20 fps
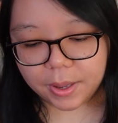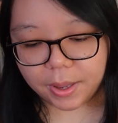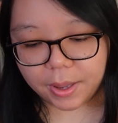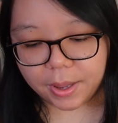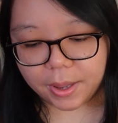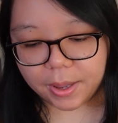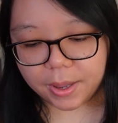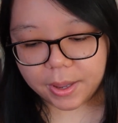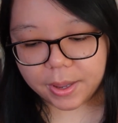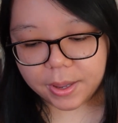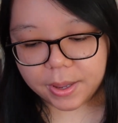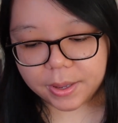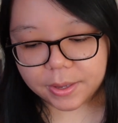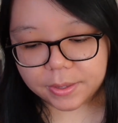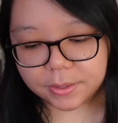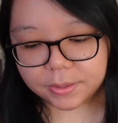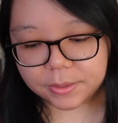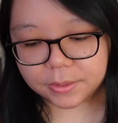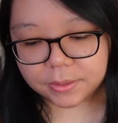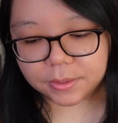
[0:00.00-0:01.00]

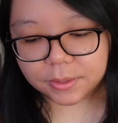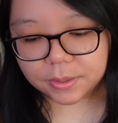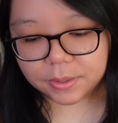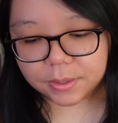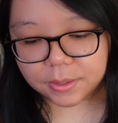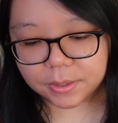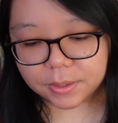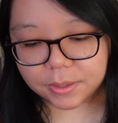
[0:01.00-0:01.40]
and